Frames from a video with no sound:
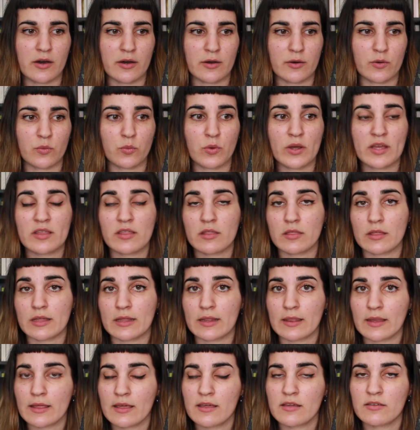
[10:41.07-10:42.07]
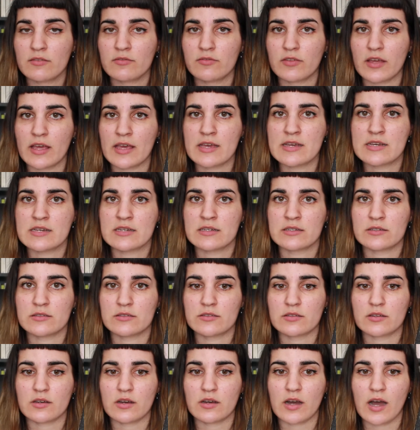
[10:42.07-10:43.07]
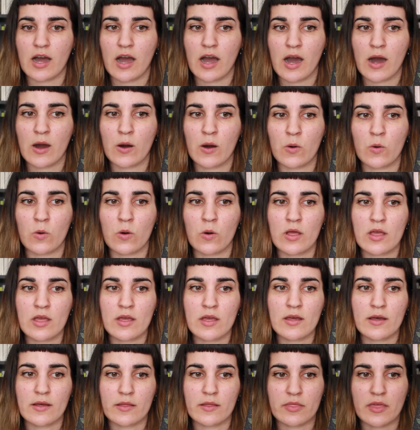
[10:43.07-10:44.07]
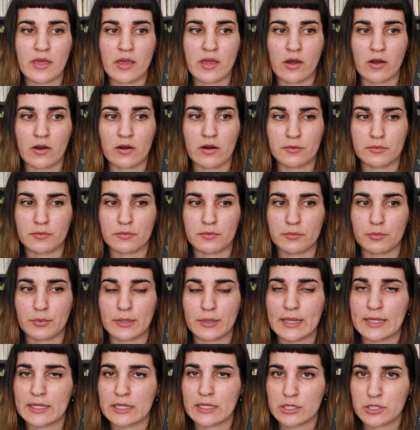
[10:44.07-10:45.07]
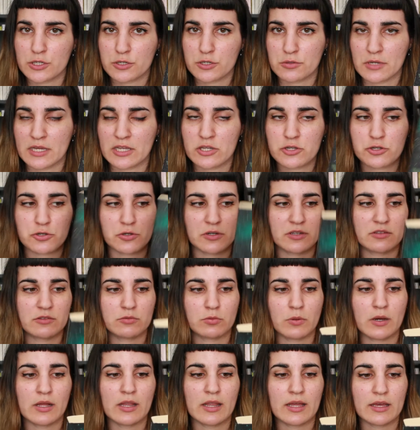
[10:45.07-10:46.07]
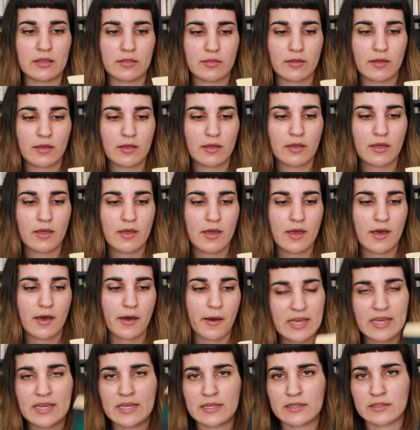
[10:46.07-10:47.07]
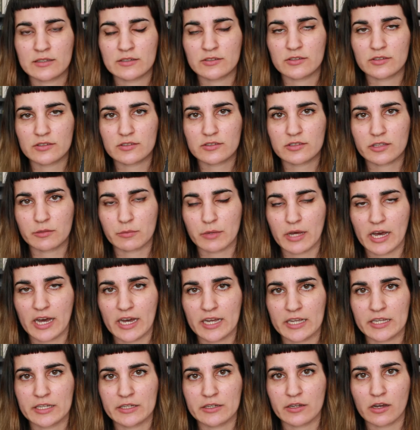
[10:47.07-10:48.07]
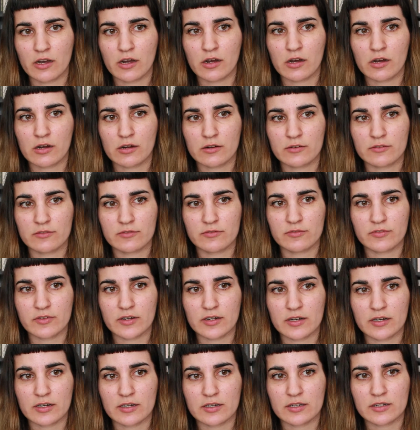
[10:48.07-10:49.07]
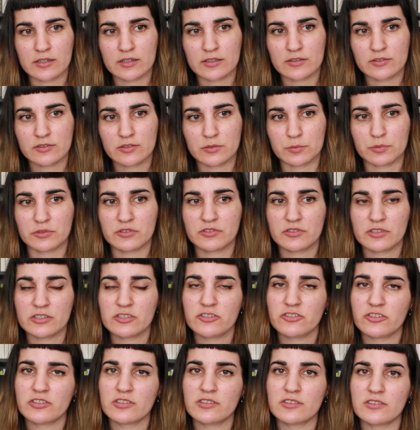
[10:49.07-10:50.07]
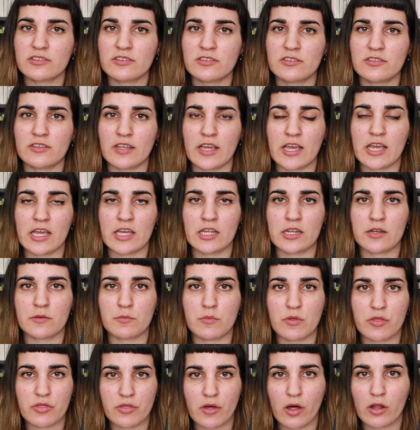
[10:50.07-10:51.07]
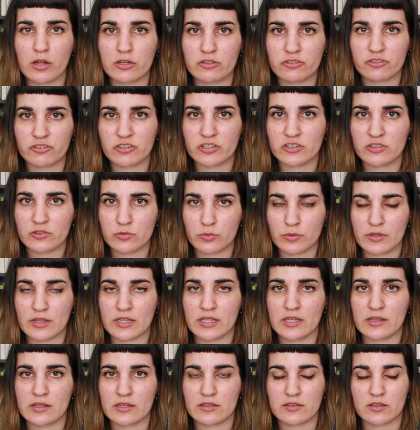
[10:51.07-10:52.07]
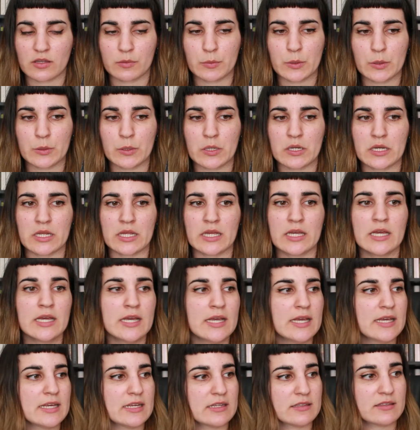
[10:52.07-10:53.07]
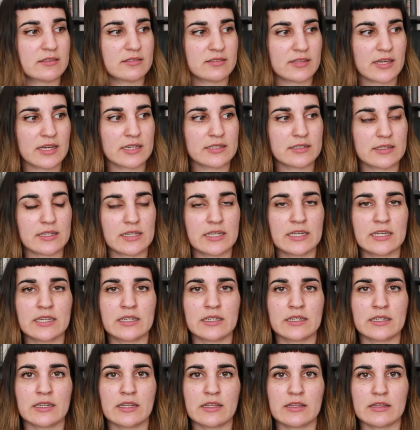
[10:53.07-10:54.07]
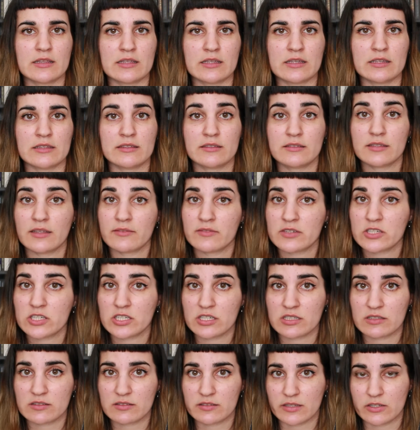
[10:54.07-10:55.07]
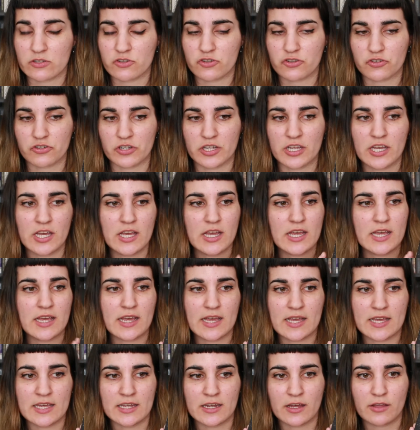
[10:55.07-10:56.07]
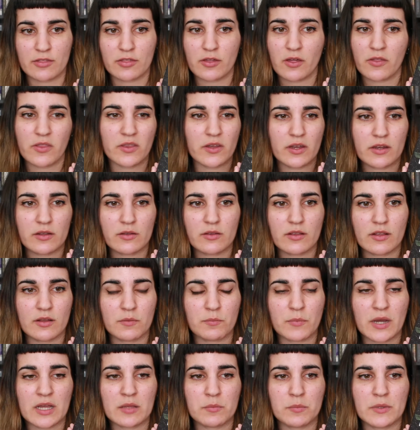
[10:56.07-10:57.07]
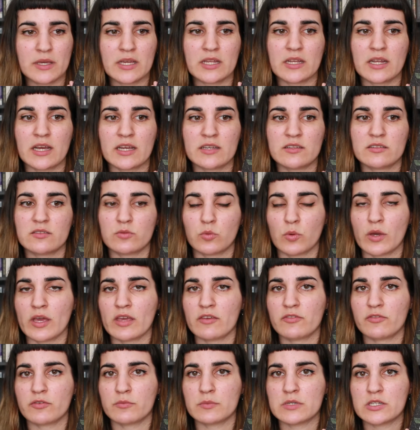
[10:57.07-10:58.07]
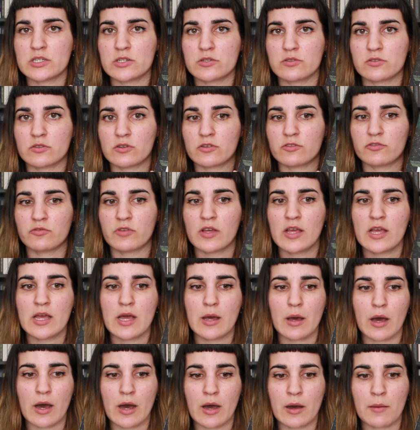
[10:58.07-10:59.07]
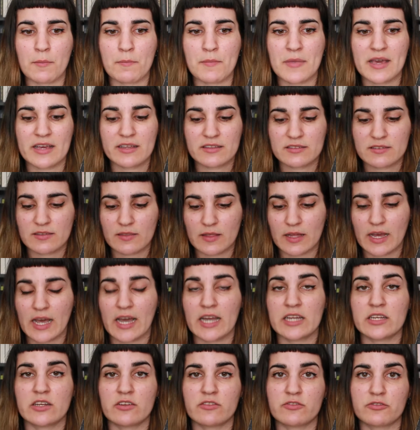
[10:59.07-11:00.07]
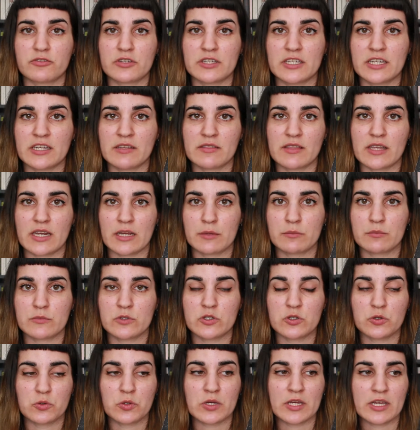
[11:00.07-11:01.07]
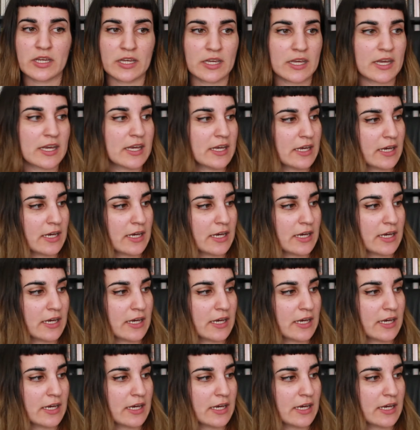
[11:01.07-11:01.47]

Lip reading: way that they live and how they are relating to nature as well, I think, and some kind of superstitions and mythologies within this community. It's set in the 17th century, and I thought that it might be a nice way for me to sort of mix the kind of reading that I'm doing